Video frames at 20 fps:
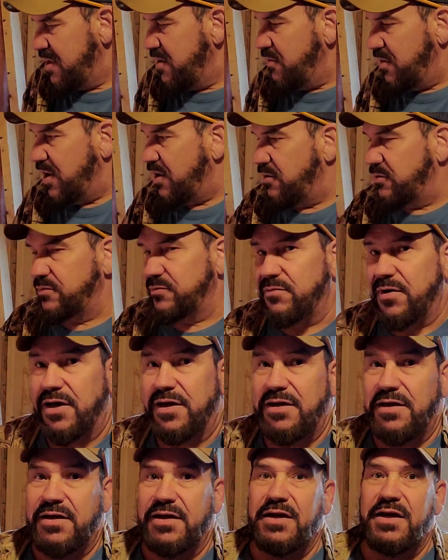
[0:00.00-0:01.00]
Well,
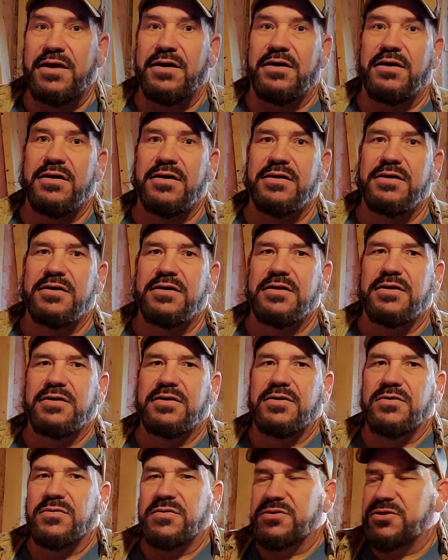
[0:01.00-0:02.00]
right here,
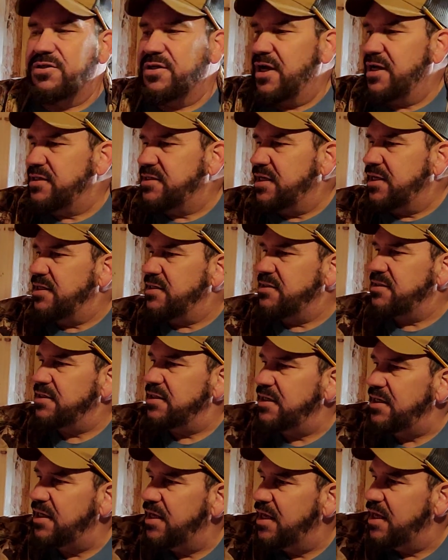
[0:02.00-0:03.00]
which you guys can't
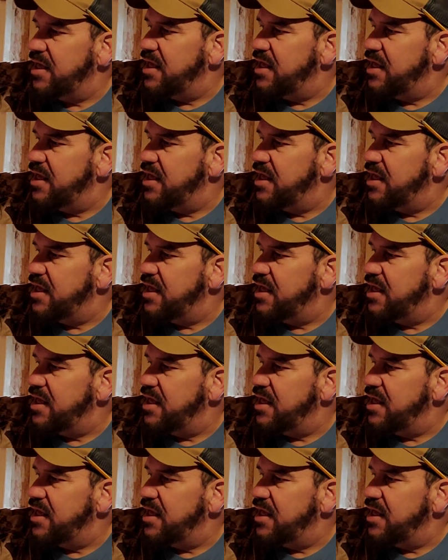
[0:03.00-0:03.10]
see.